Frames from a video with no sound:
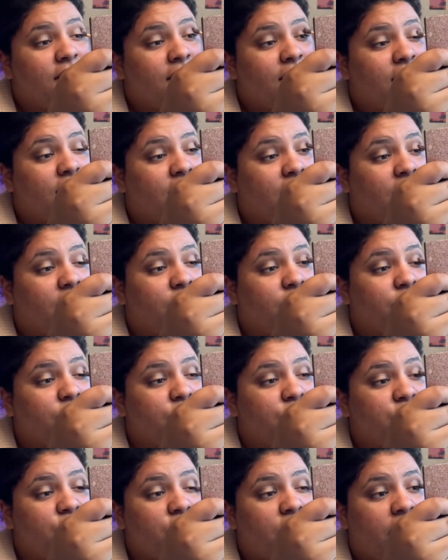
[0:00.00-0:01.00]

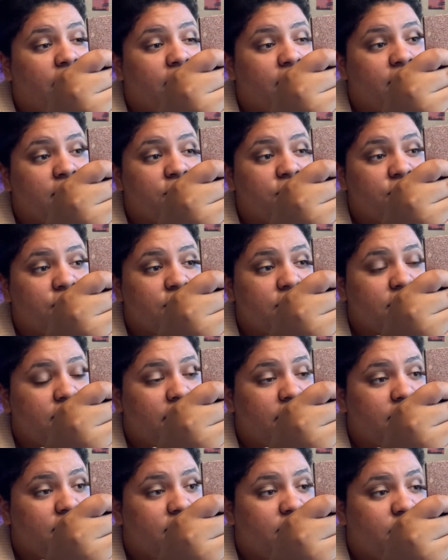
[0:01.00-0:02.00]
um, trying to just
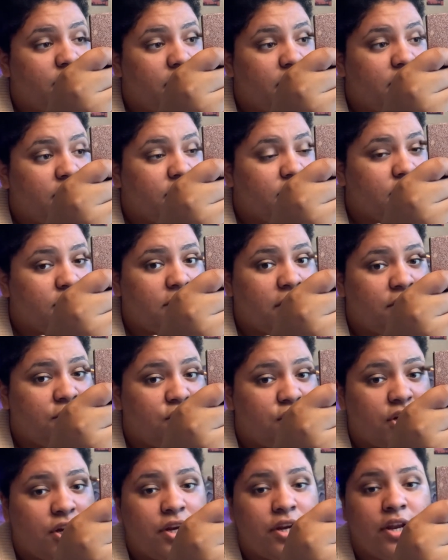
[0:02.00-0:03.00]
get somebody's
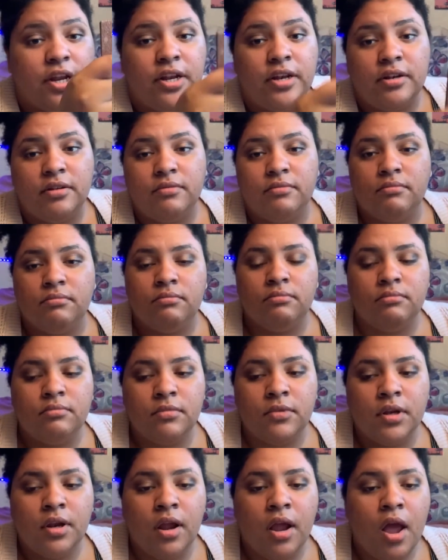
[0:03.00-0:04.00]
attention.
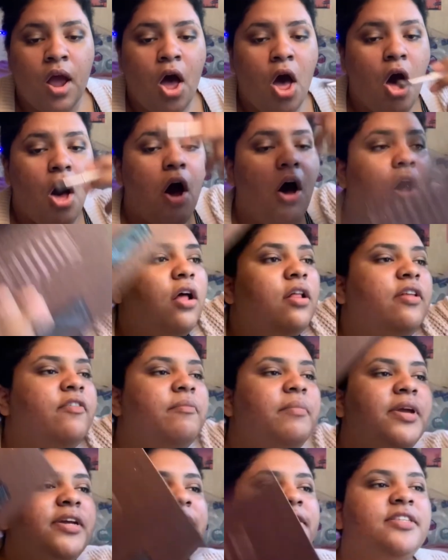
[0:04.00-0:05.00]
And all of
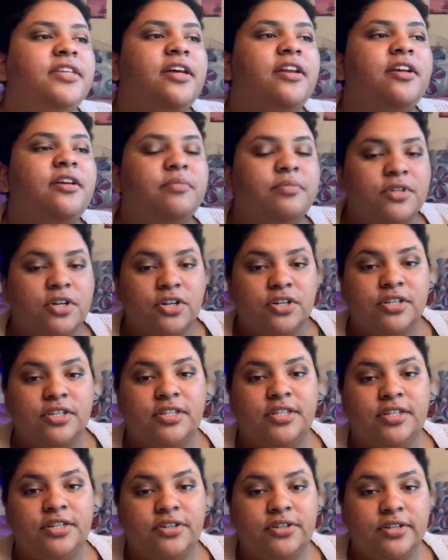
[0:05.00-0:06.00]
my setups are
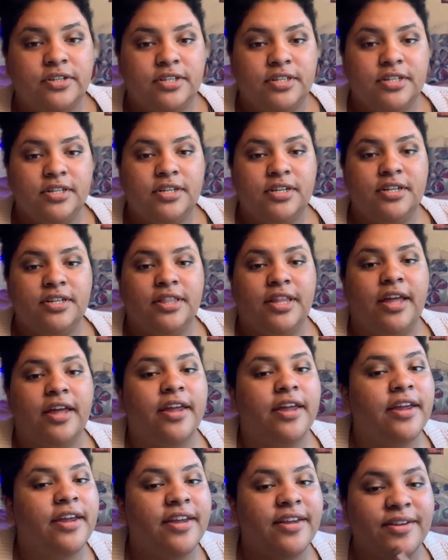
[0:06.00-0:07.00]
seriously
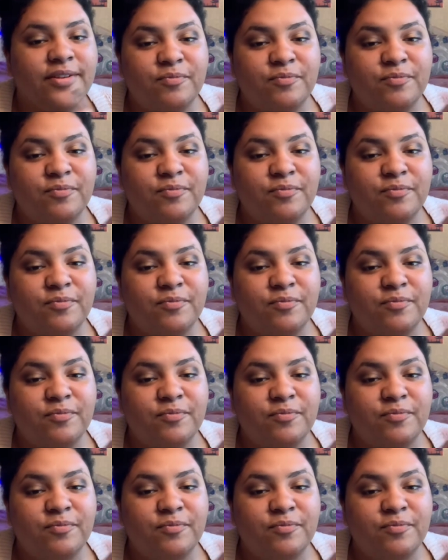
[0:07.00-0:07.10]
like,